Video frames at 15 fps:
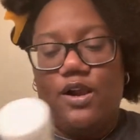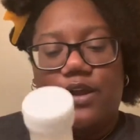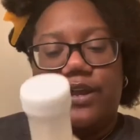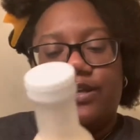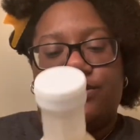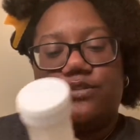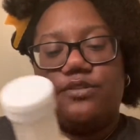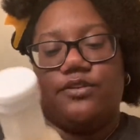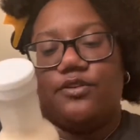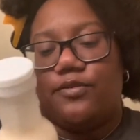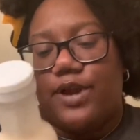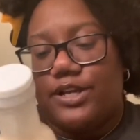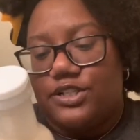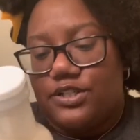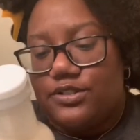Okay, so the
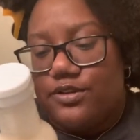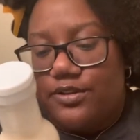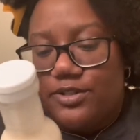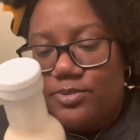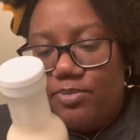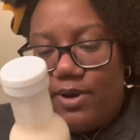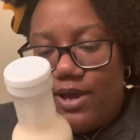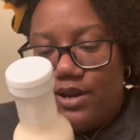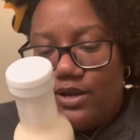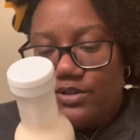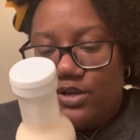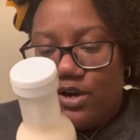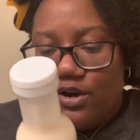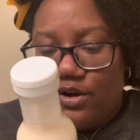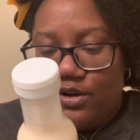directions of this
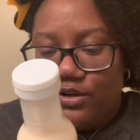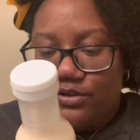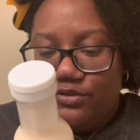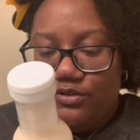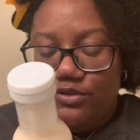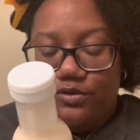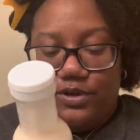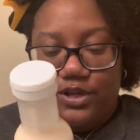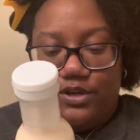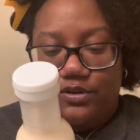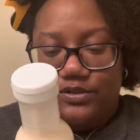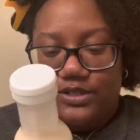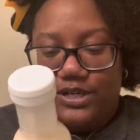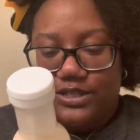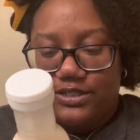product are you can
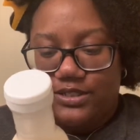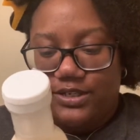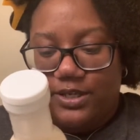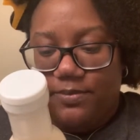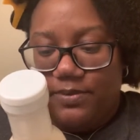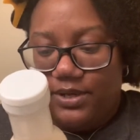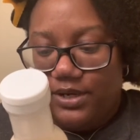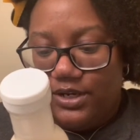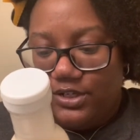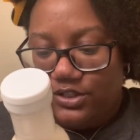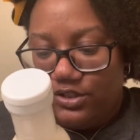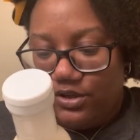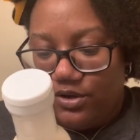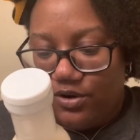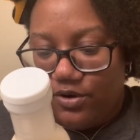use it as a deep
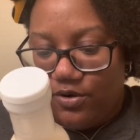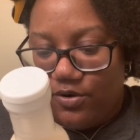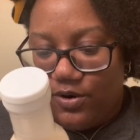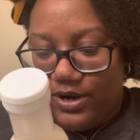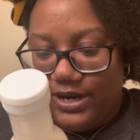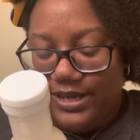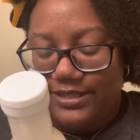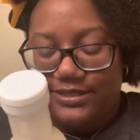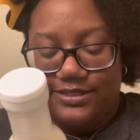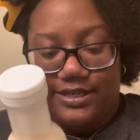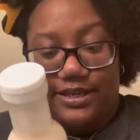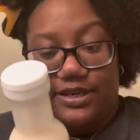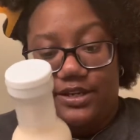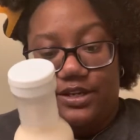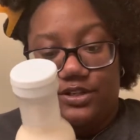conditioner or an
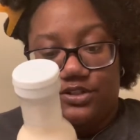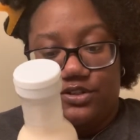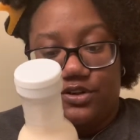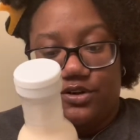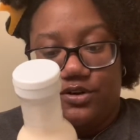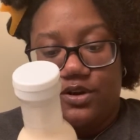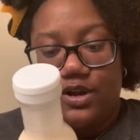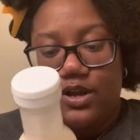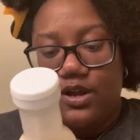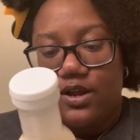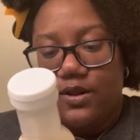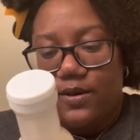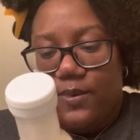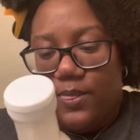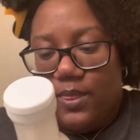instant conditioner.
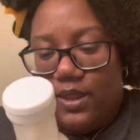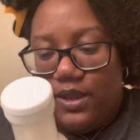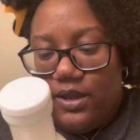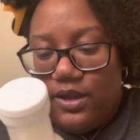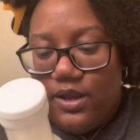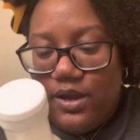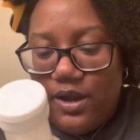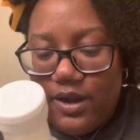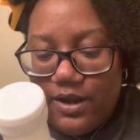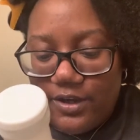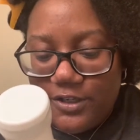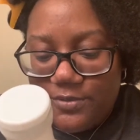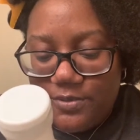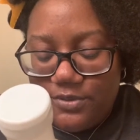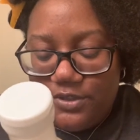
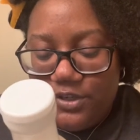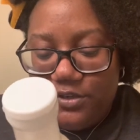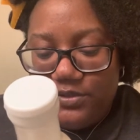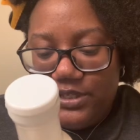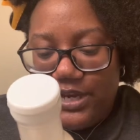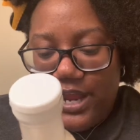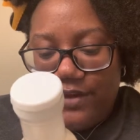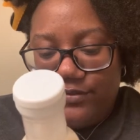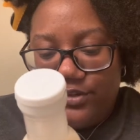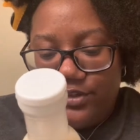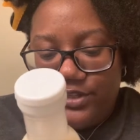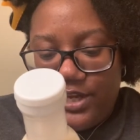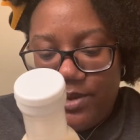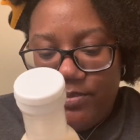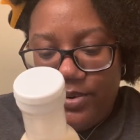You're supposed to use it after
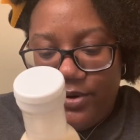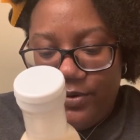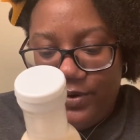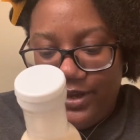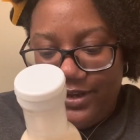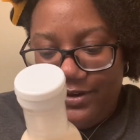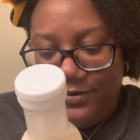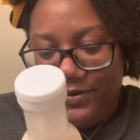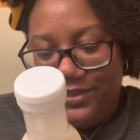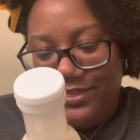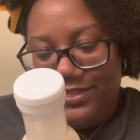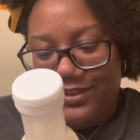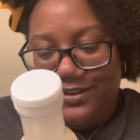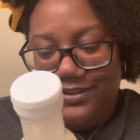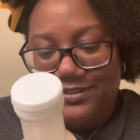shampooing
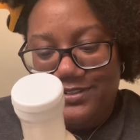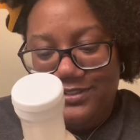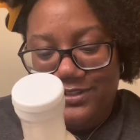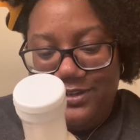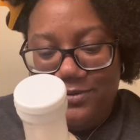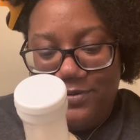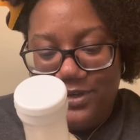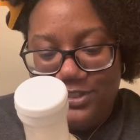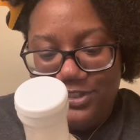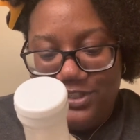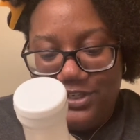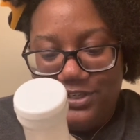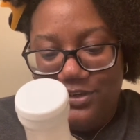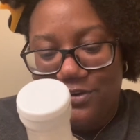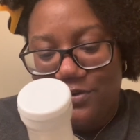with the Taliah
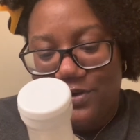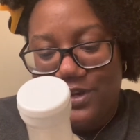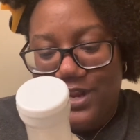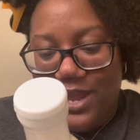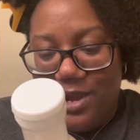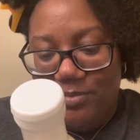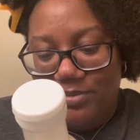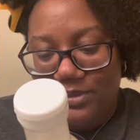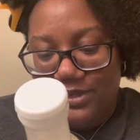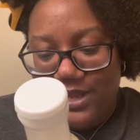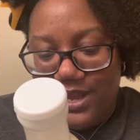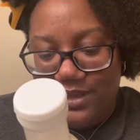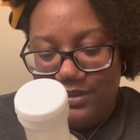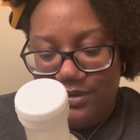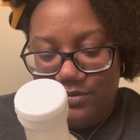Waajid Green Apple and
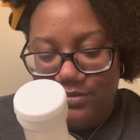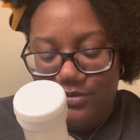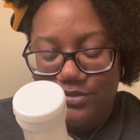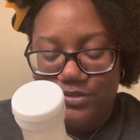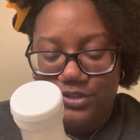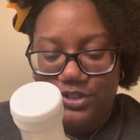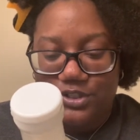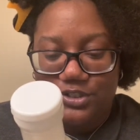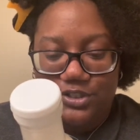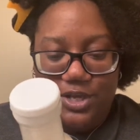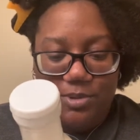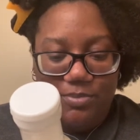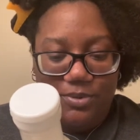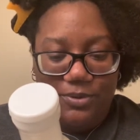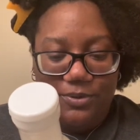Aloe Nutrition
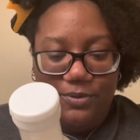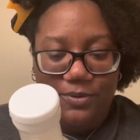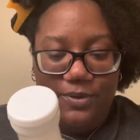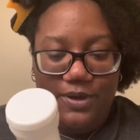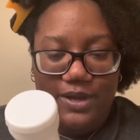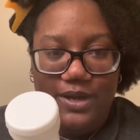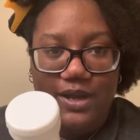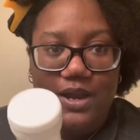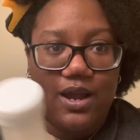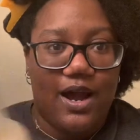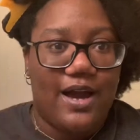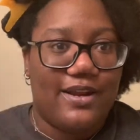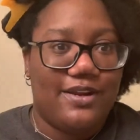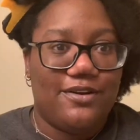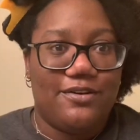Shampoo.
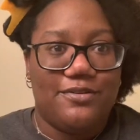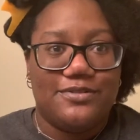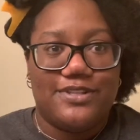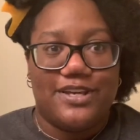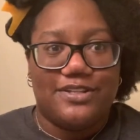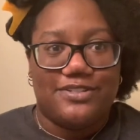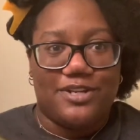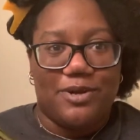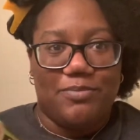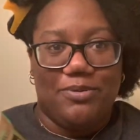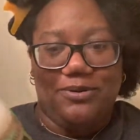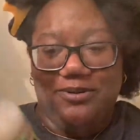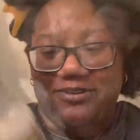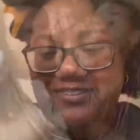I didn't use that shampoo.